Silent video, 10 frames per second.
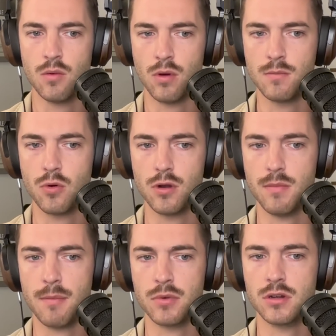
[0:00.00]
One board
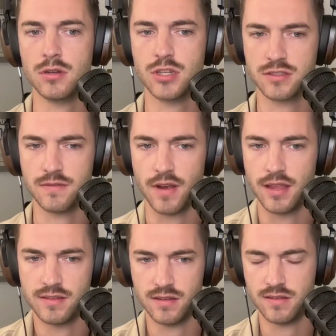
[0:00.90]
member
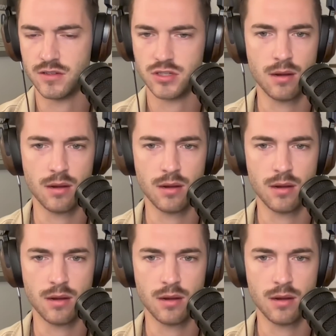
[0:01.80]
justified this decision.